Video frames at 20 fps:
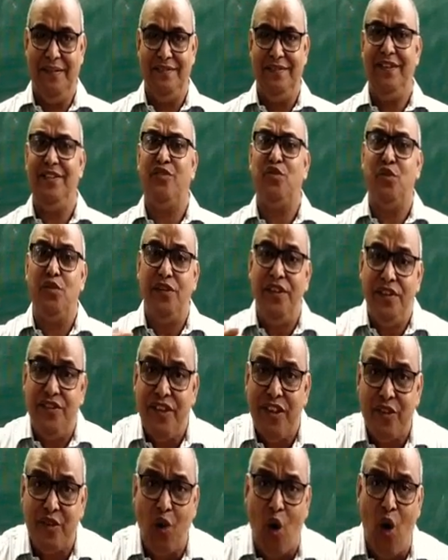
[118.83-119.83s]
This
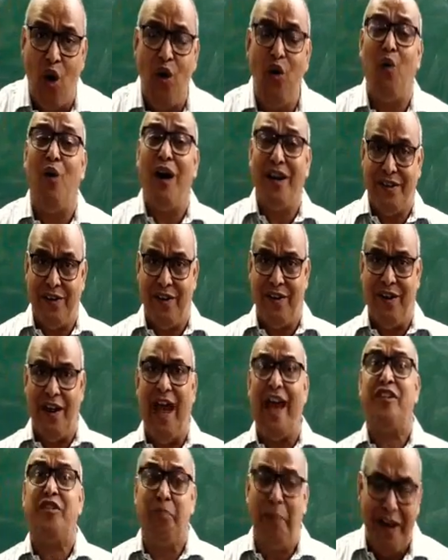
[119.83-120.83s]
is called what?
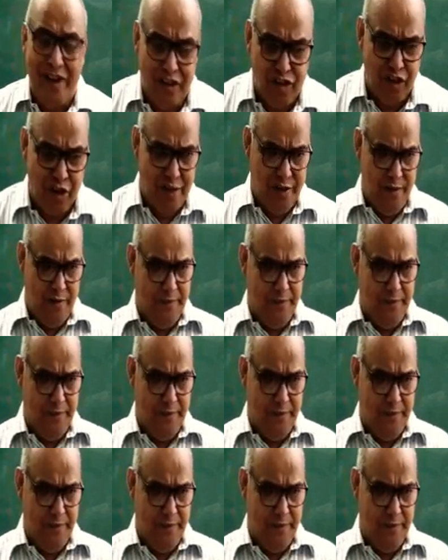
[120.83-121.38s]
Expulsion.